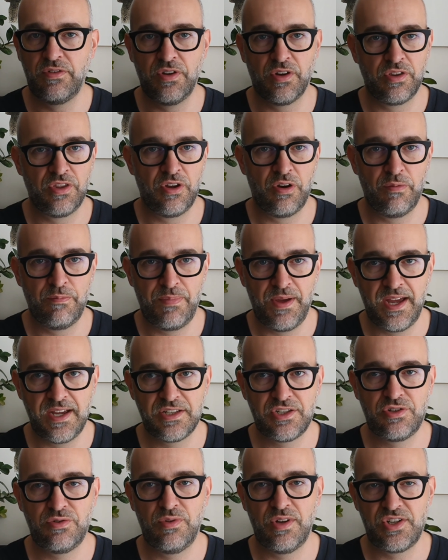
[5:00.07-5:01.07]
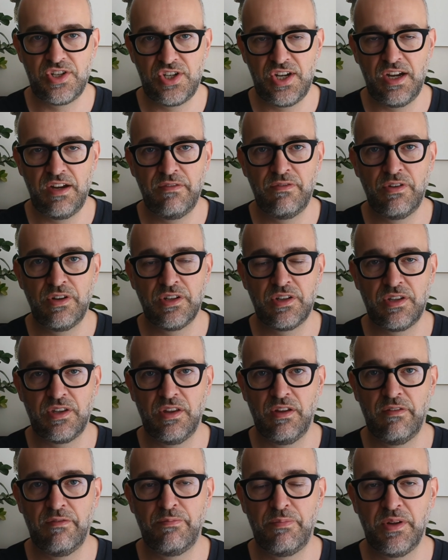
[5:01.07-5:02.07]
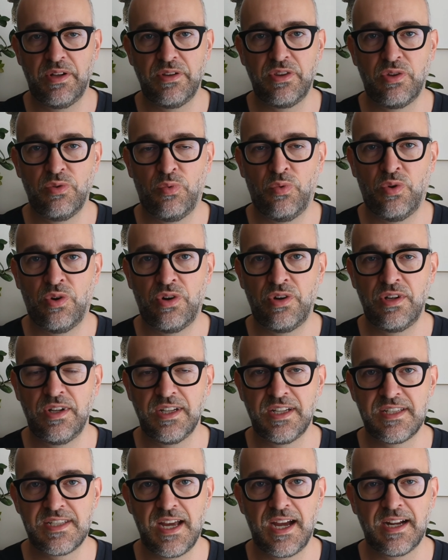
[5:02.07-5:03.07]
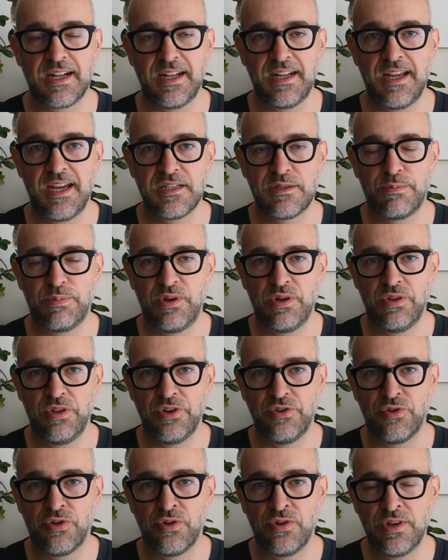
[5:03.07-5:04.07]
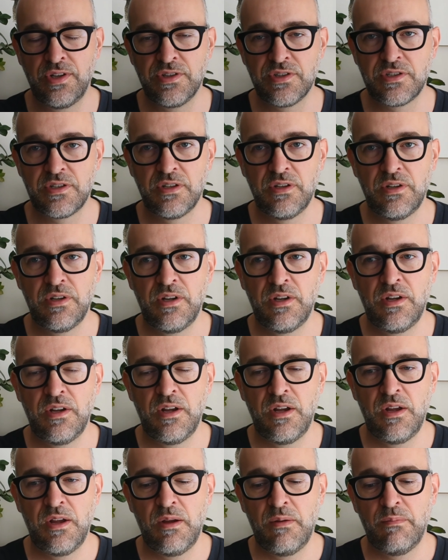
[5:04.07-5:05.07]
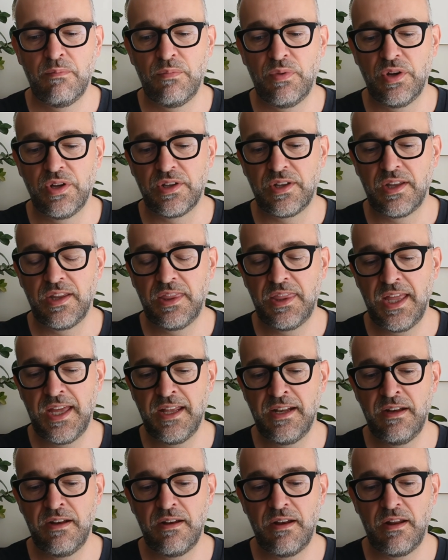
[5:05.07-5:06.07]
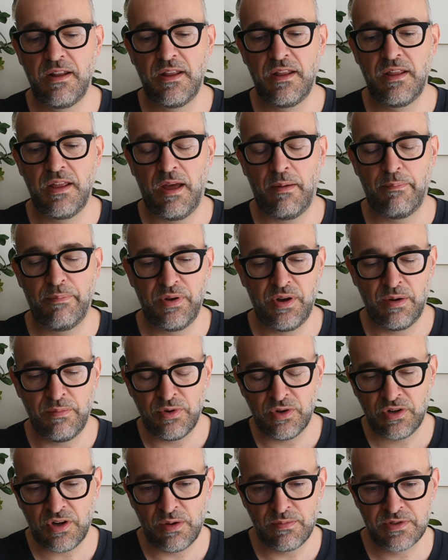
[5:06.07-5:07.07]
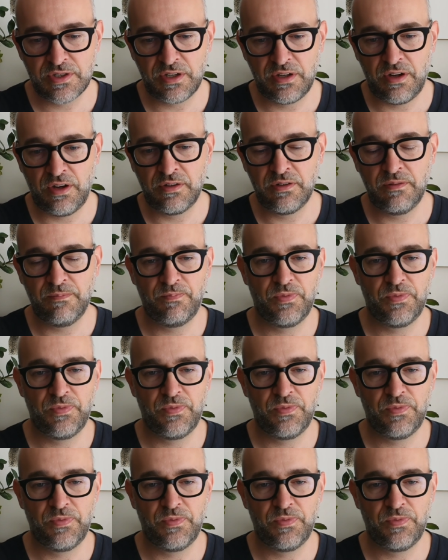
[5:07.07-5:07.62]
done their best to achieve it. They've built the wall exactly as per the drawings. But then a plumber comes along